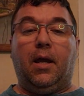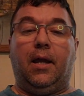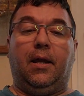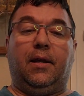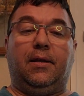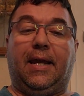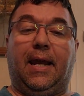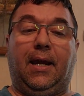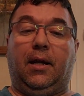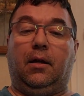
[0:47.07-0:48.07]
It is
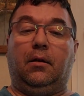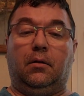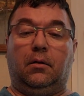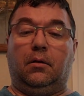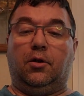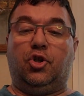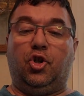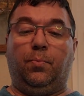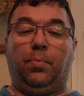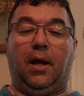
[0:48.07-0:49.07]
a
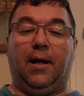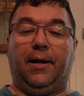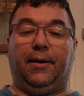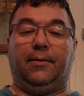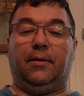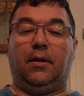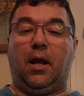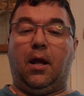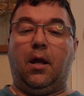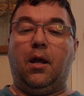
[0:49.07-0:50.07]
two-ply.
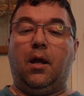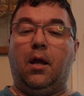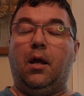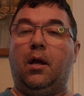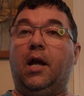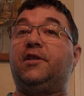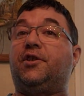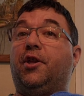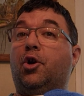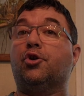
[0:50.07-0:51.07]
It's
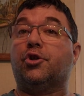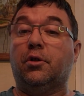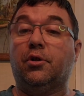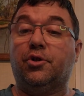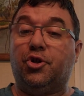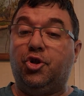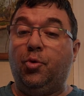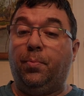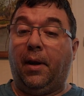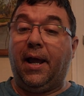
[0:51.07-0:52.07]
the Herrschner's
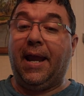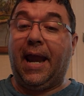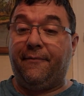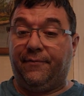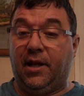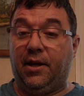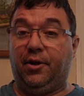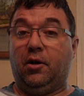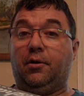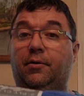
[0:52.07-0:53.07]
two-ply Afghan
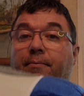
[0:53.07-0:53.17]
yarn.